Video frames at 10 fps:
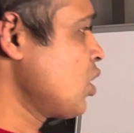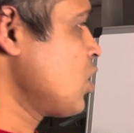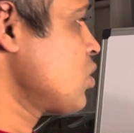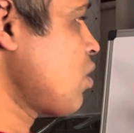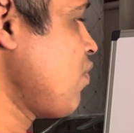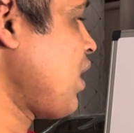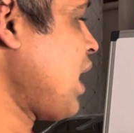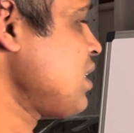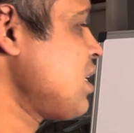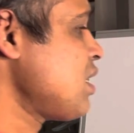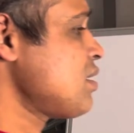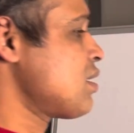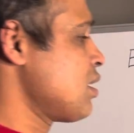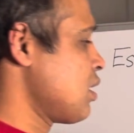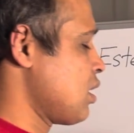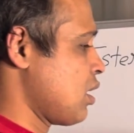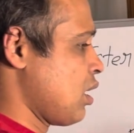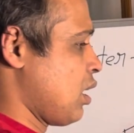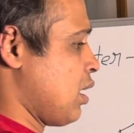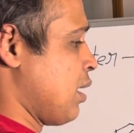So in that case,
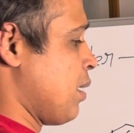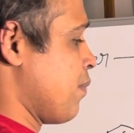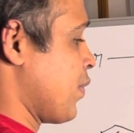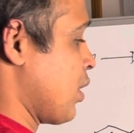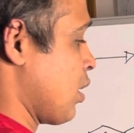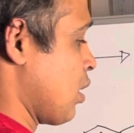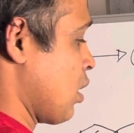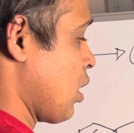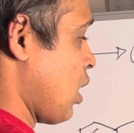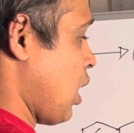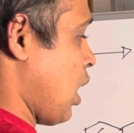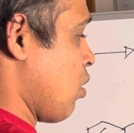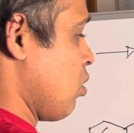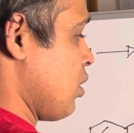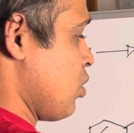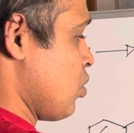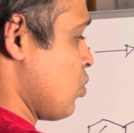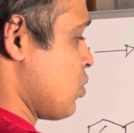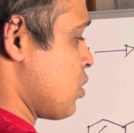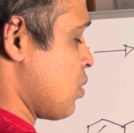I'll
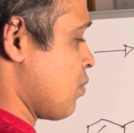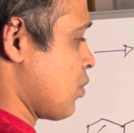use